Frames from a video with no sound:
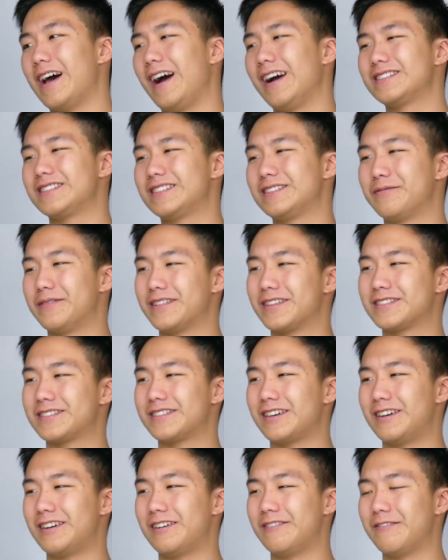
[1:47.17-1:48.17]
actually win the
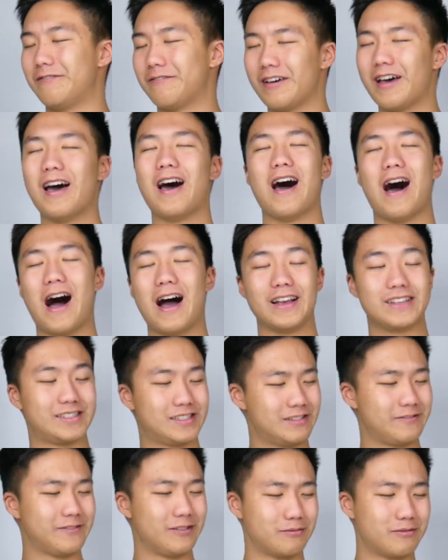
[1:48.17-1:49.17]
solve, I
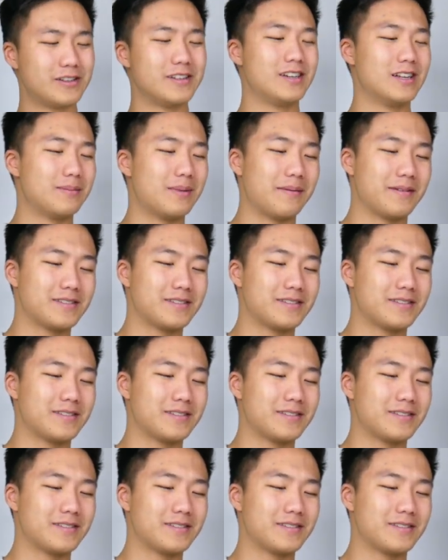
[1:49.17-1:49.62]
still feel pretty good about